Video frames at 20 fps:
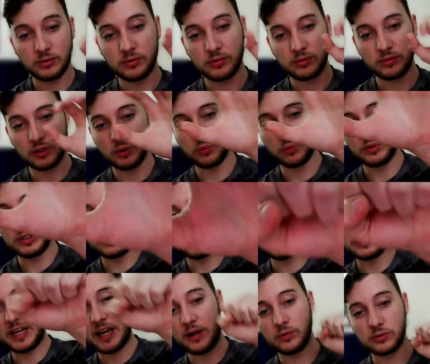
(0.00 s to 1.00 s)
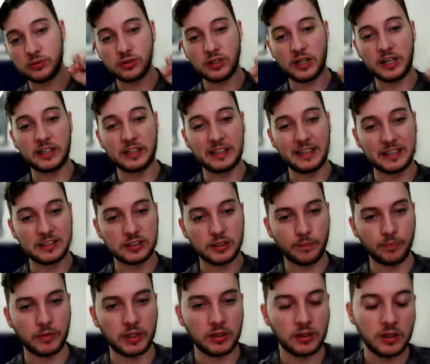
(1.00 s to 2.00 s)
you're reaching out trying to get
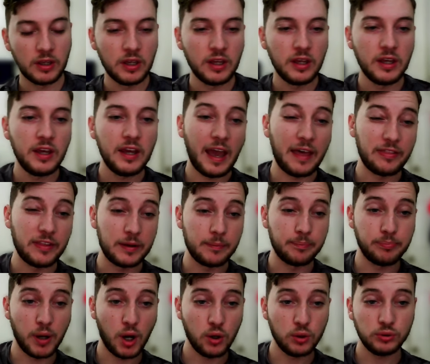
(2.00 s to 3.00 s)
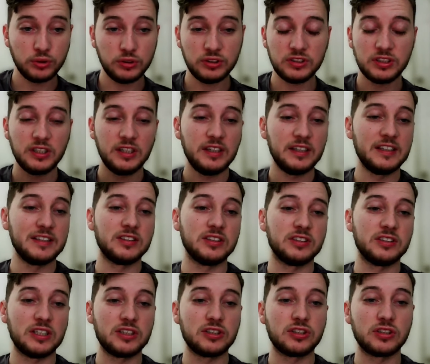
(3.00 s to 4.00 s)
something, and then post is
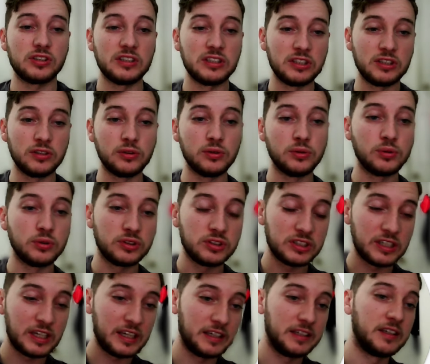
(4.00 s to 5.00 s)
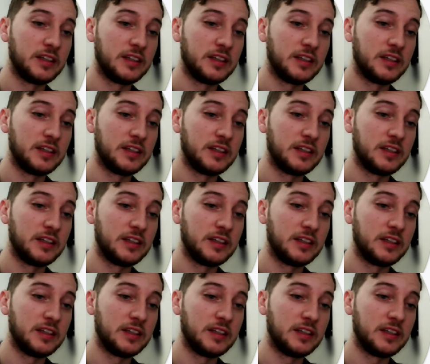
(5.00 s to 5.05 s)
essentially you saying